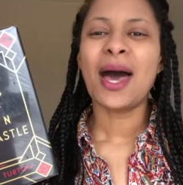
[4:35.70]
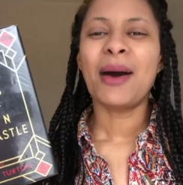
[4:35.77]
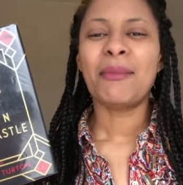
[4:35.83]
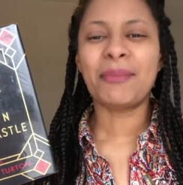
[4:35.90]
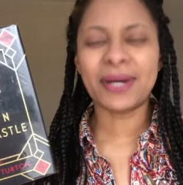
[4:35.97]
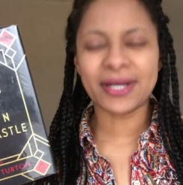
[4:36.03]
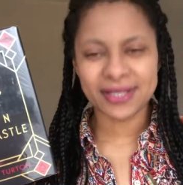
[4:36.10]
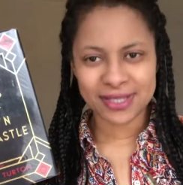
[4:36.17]

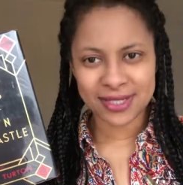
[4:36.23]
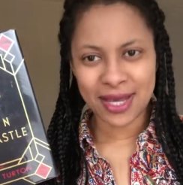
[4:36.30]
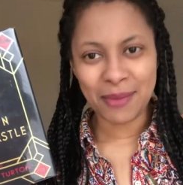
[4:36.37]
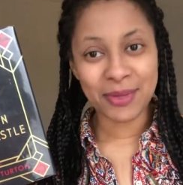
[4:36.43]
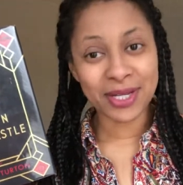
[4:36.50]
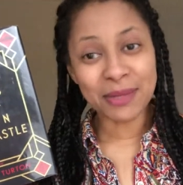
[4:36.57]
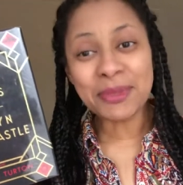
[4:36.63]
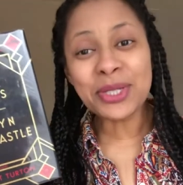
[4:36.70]
but I'm
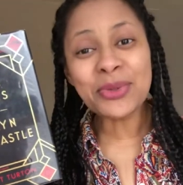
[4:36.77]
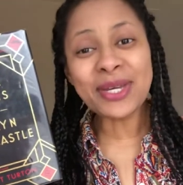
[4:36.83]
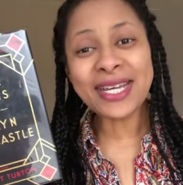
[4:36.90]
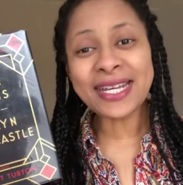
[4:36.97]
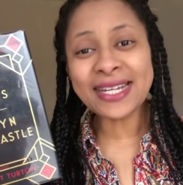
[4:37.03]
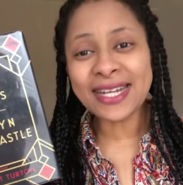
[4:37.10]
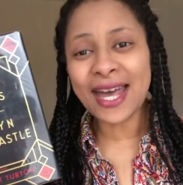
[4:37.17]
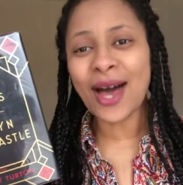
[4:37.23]
going to be doing
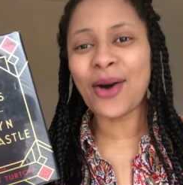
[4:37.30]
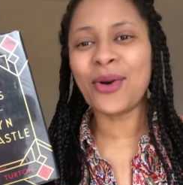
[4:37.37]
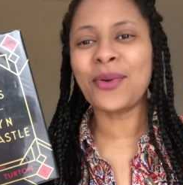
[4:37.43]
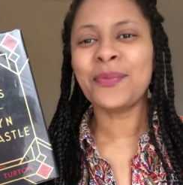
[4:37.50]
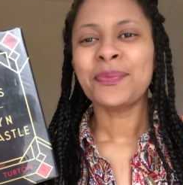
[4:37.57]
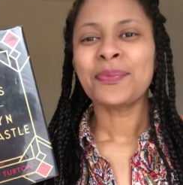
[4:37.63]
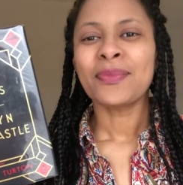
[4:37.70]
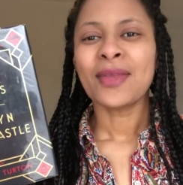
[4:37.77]
it now
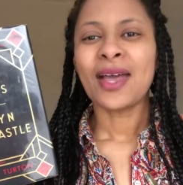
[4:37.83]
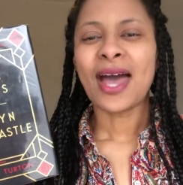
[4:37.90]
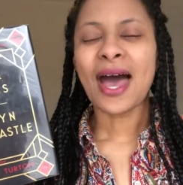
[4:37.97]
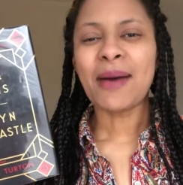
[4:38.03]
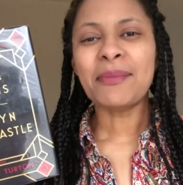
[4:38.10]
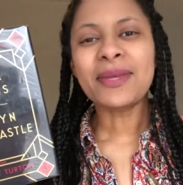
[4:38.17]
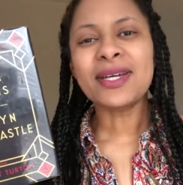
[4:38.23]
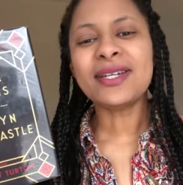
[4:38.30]

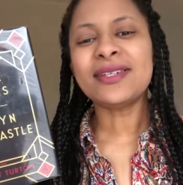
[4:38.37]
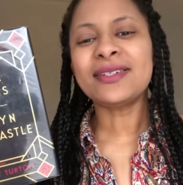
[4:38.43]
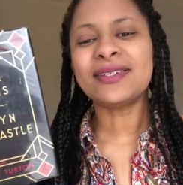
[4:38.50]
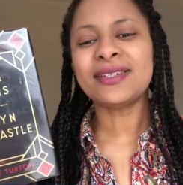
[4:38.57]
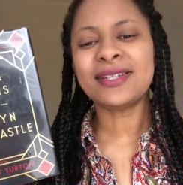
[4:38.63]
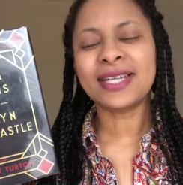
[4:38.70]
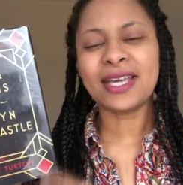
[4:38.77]
I'm gonna